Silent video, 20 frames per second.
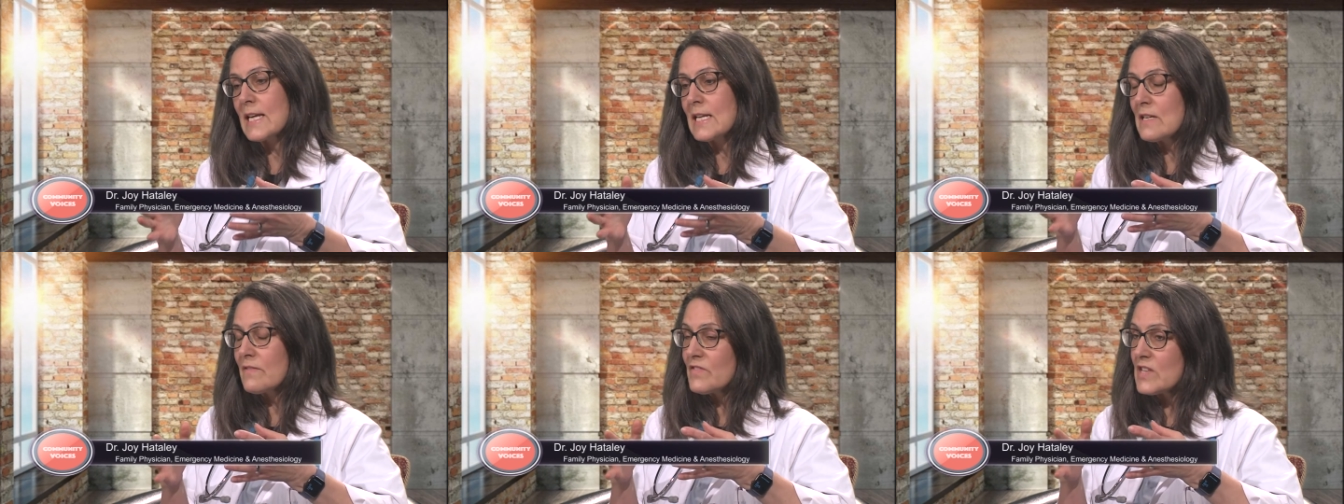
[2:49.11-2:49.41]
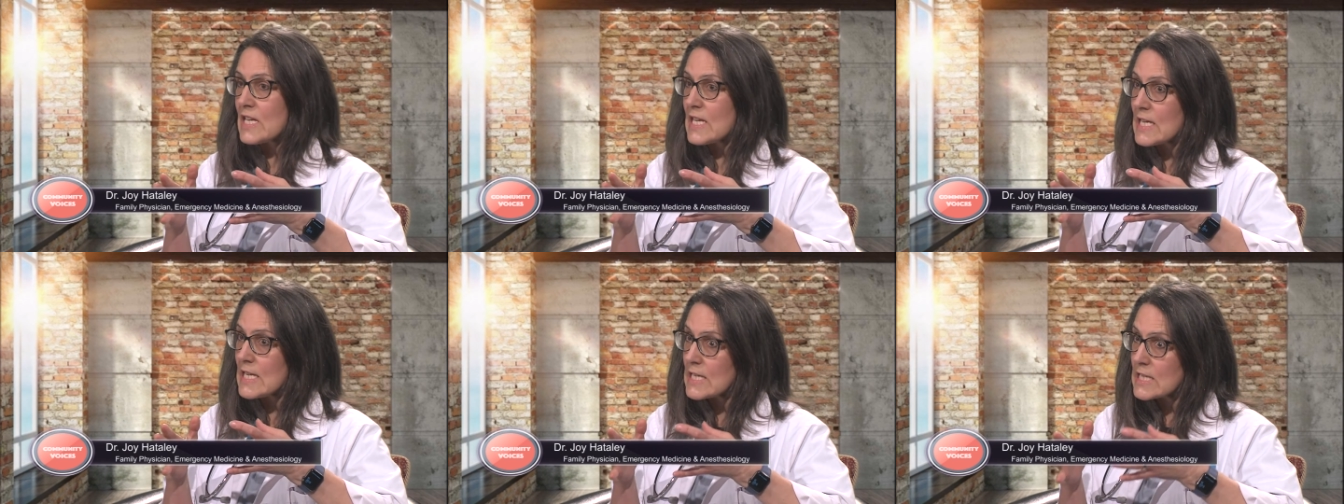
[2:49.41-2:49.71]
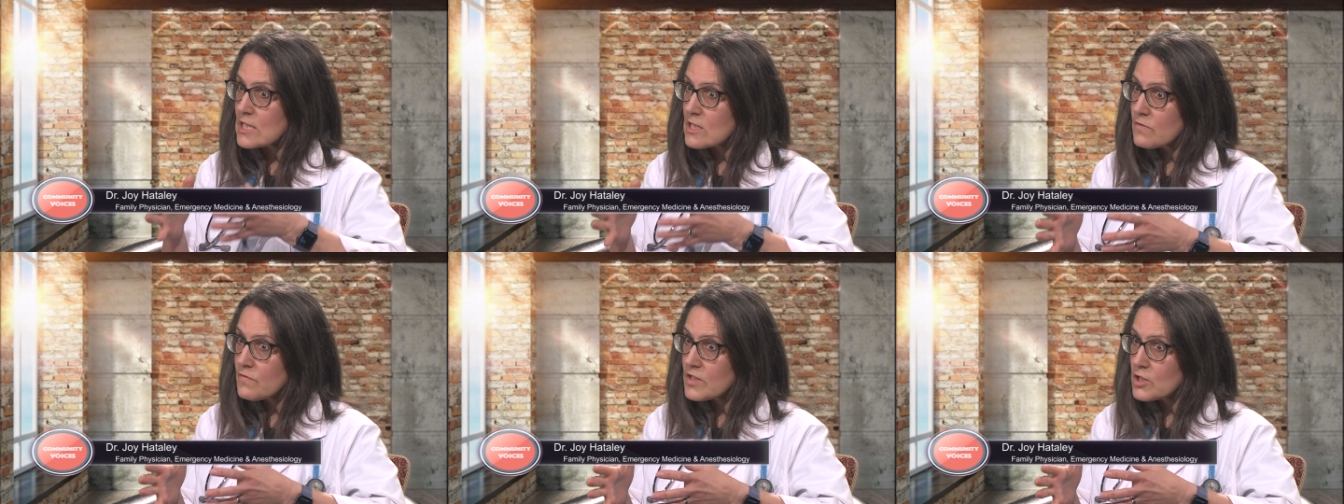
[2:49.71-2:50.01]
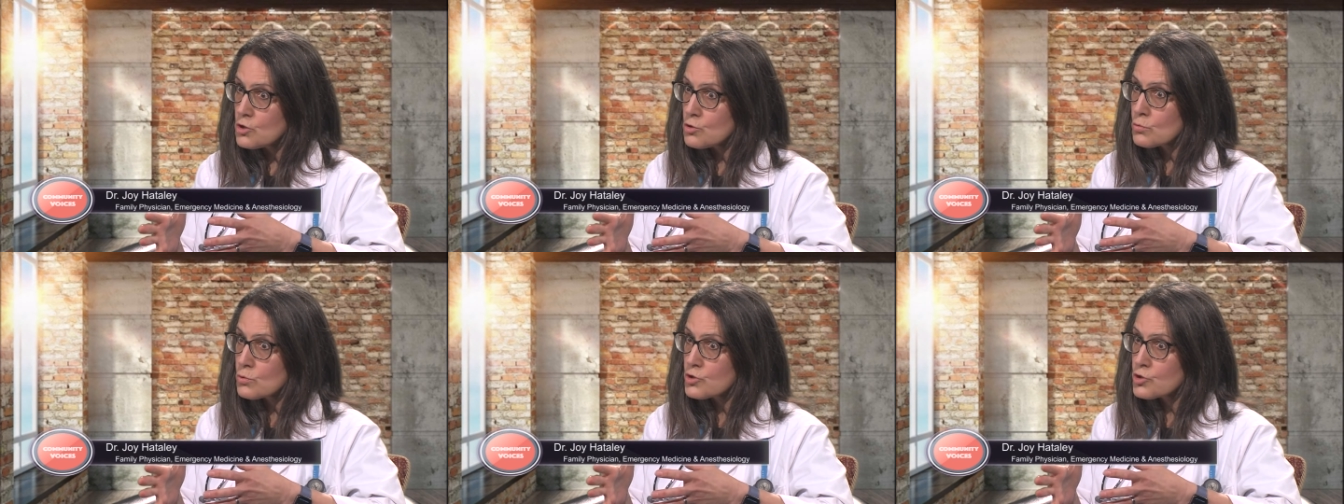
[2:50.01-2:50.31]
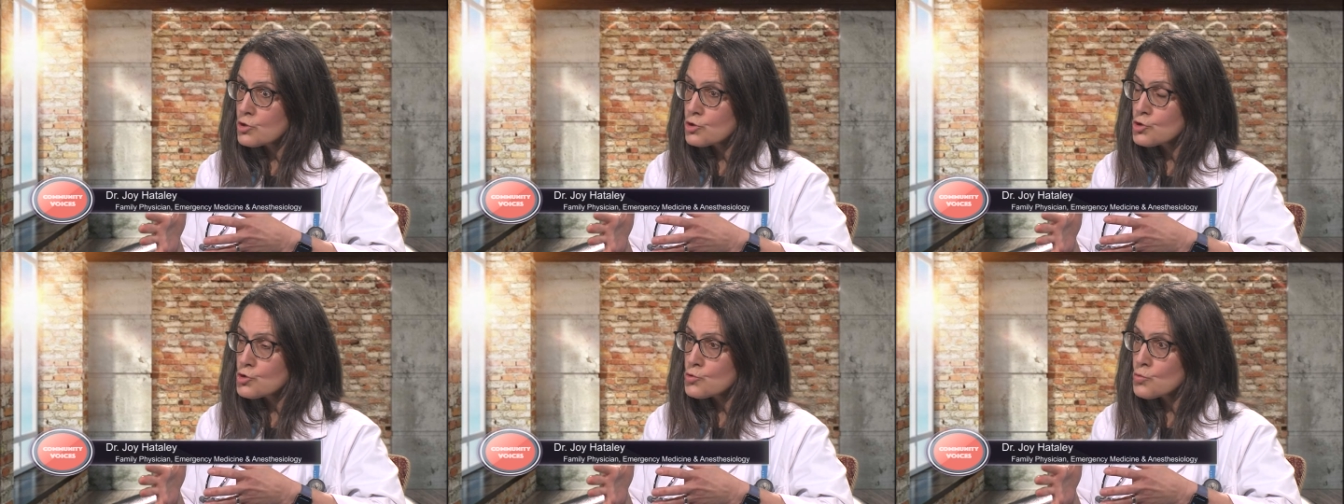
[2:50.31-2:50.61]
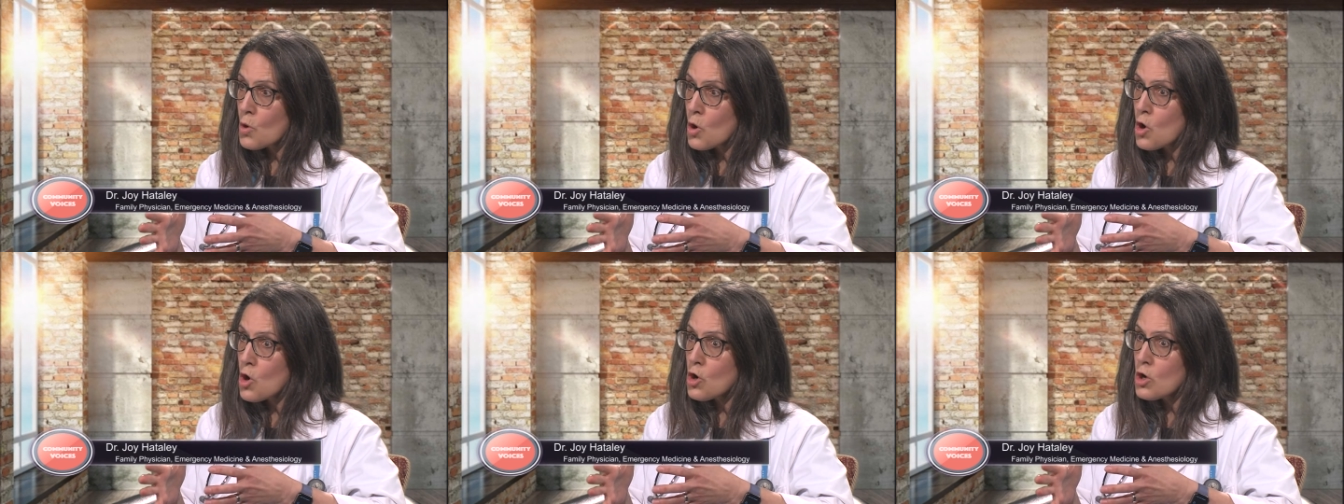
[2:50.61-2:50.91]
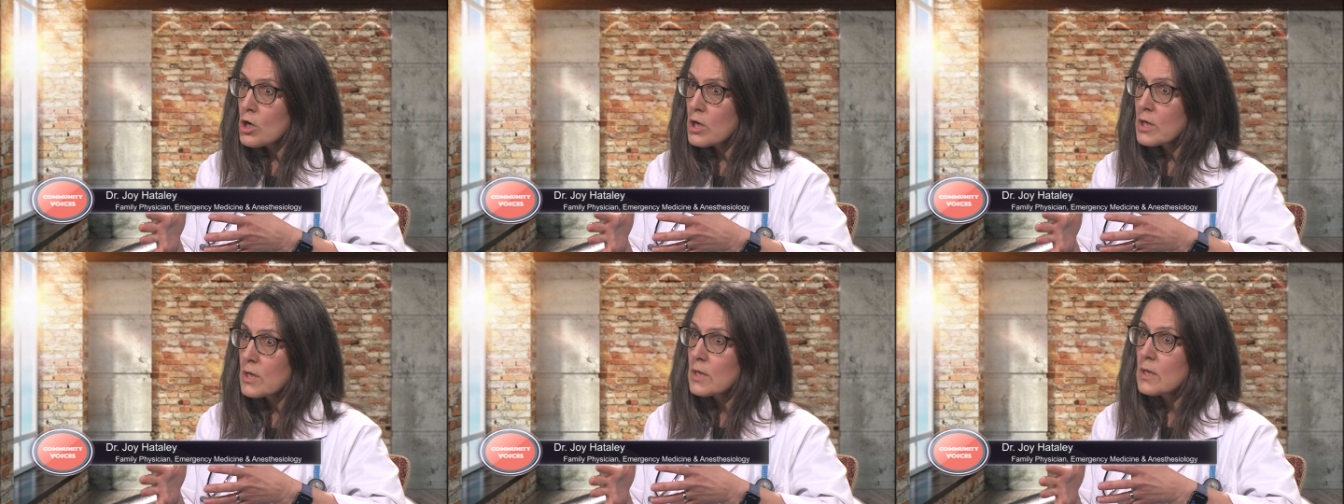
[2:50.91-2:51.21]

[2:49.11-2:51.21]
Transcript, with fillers: and if the individuals are strong,